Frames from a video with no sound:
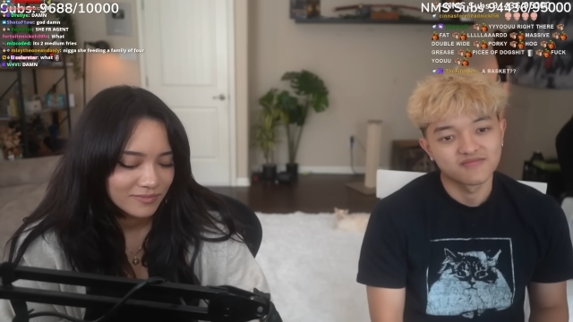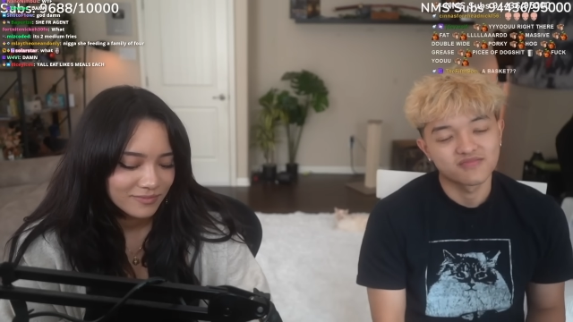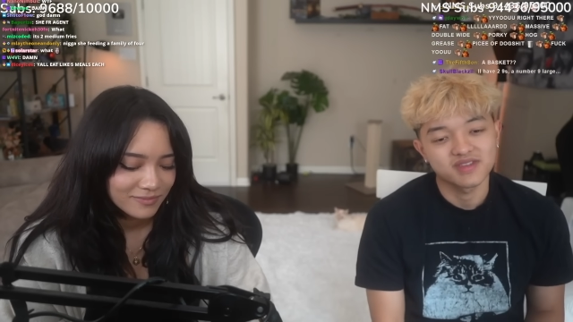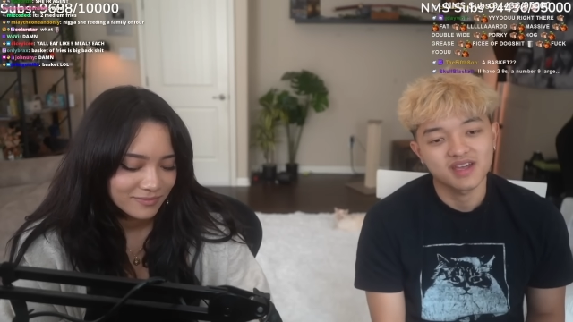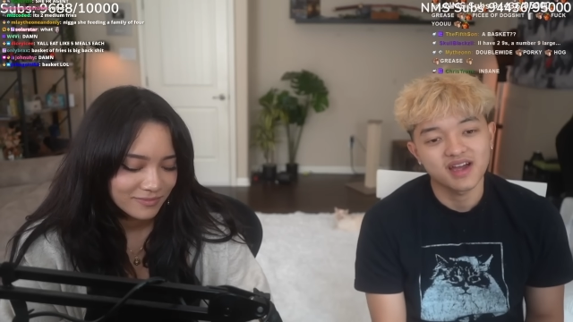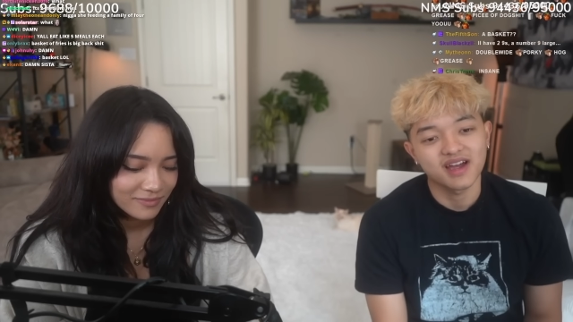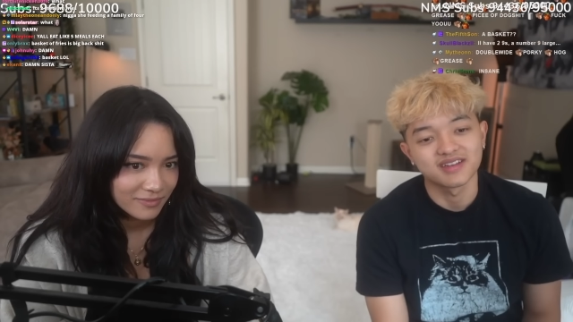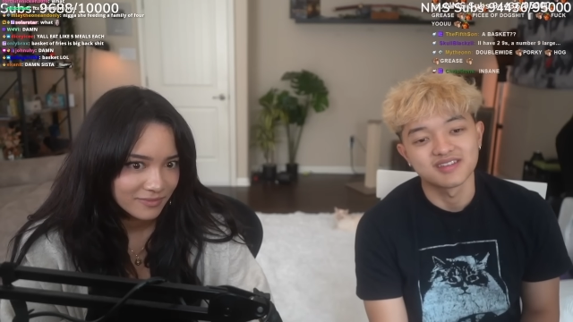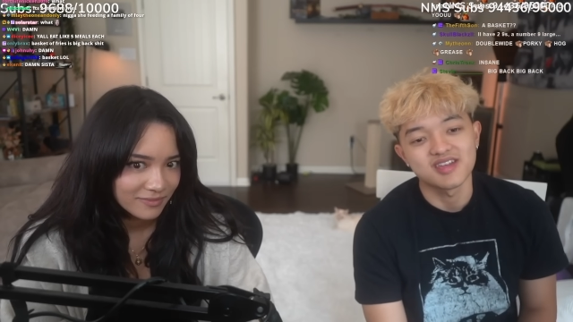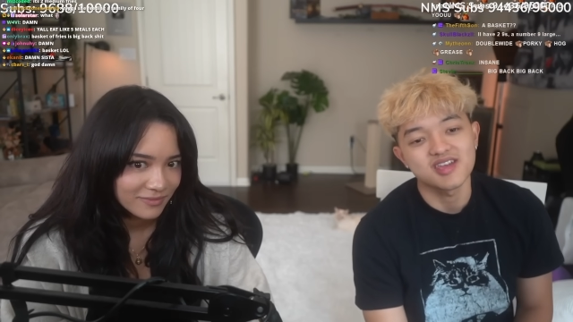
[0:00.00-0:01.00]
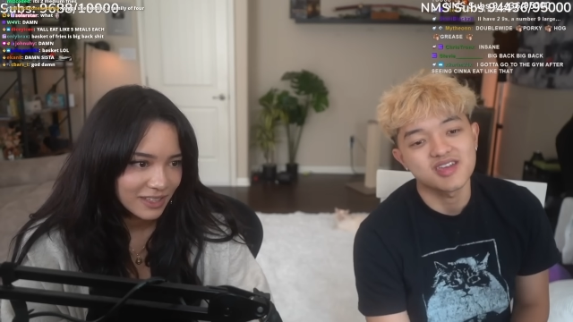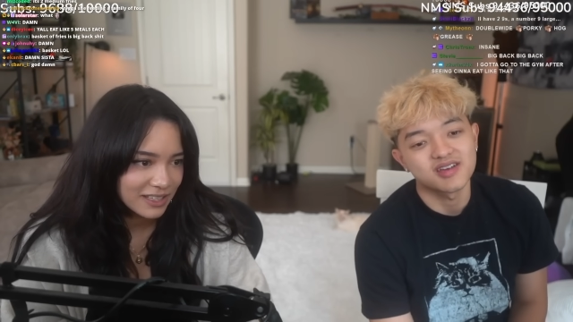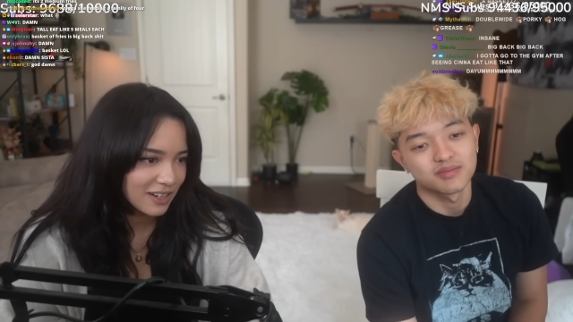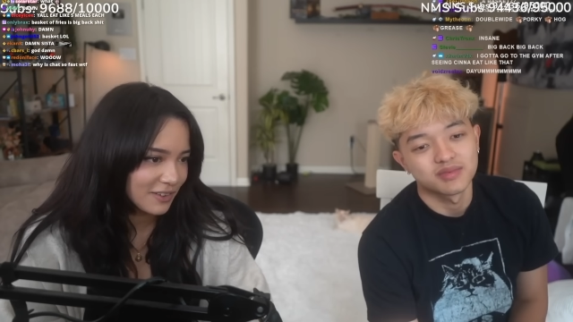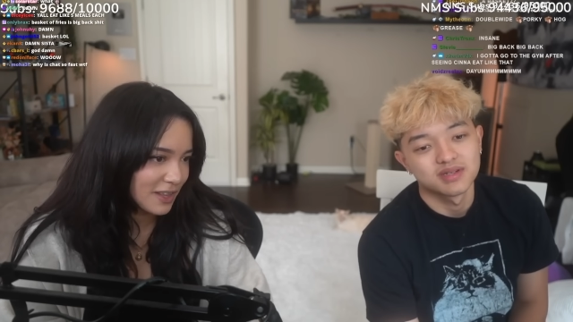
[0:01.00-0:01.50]
Speaker 1: God damn. It's not
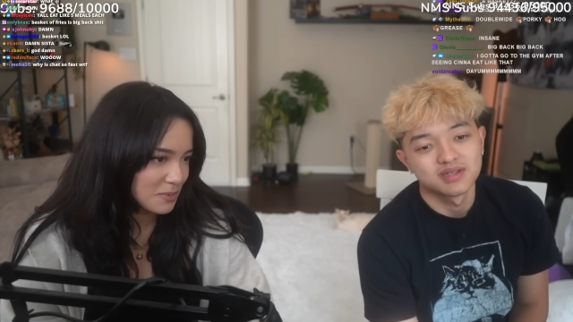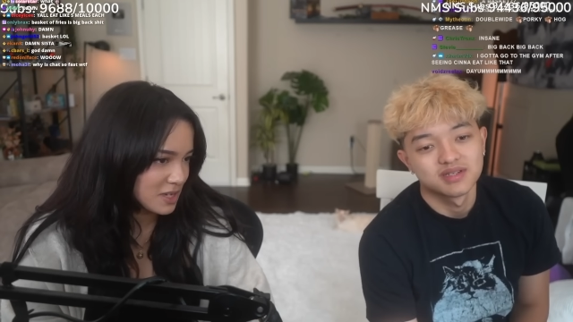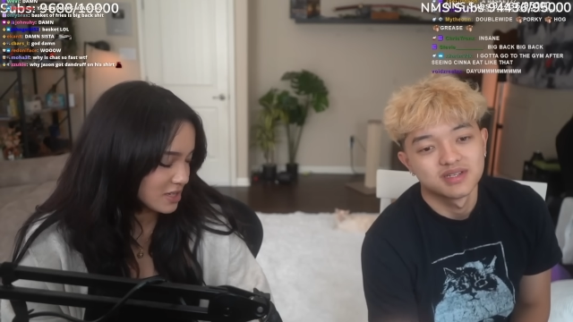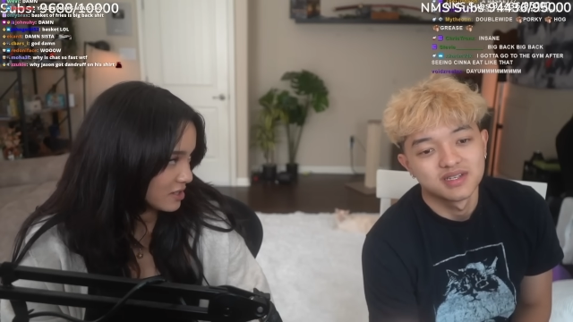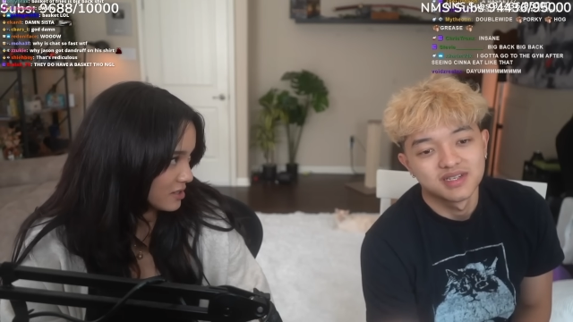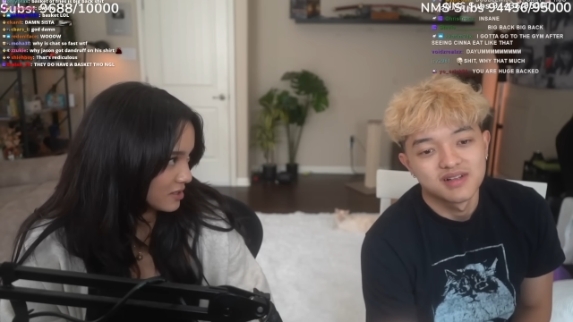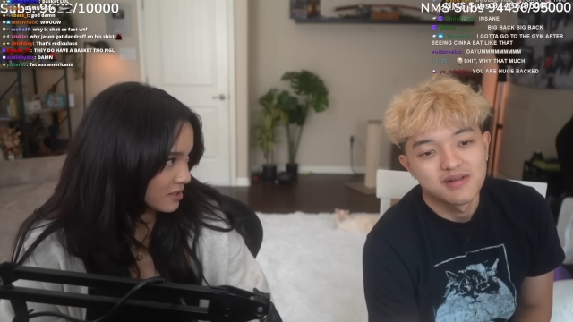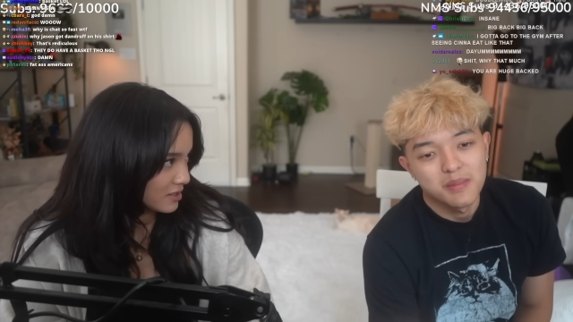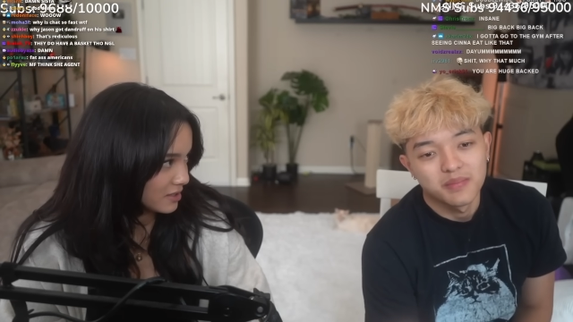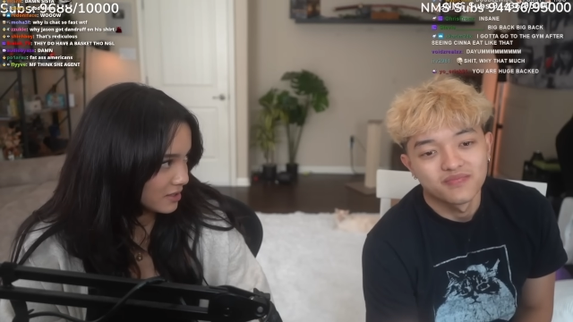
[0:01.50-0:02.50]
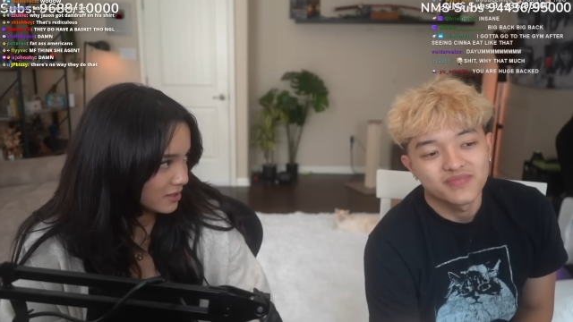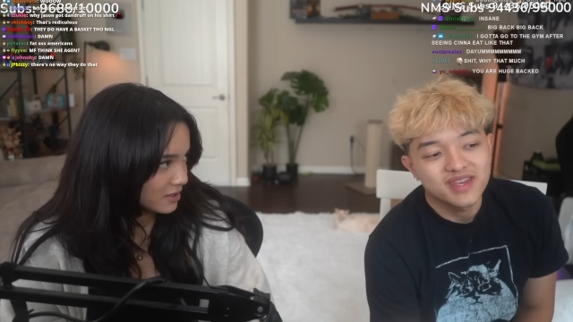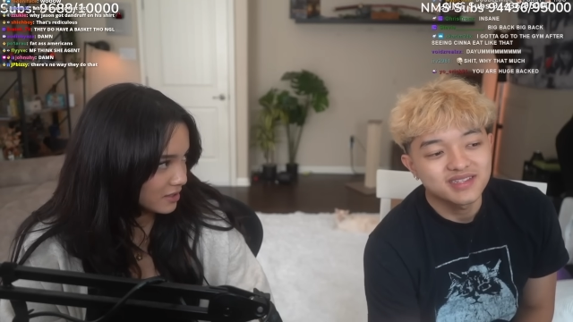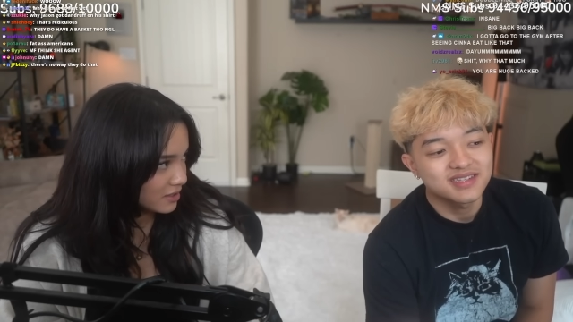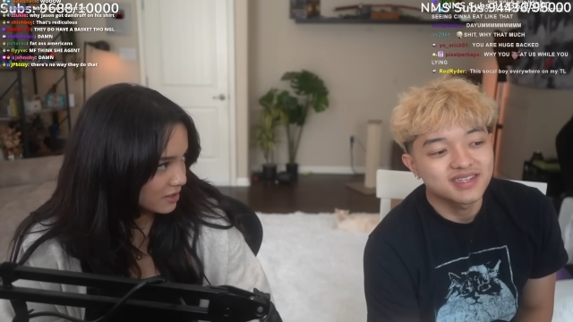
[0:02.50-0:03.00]
even that much. Yes,
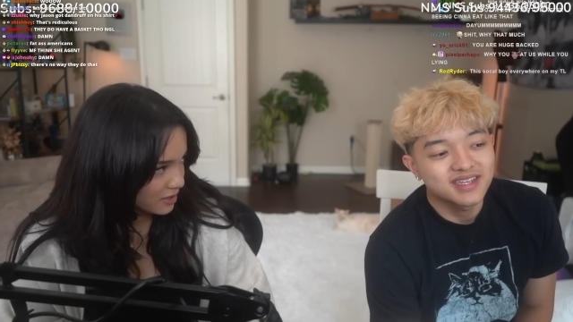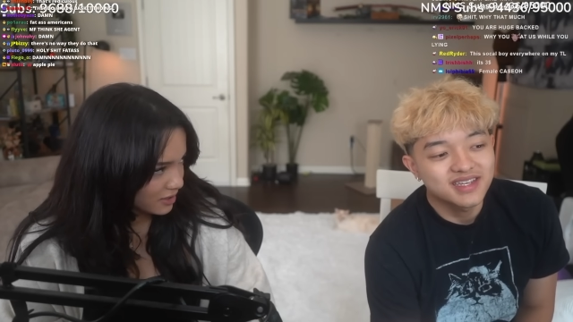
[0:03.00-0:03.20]
it is.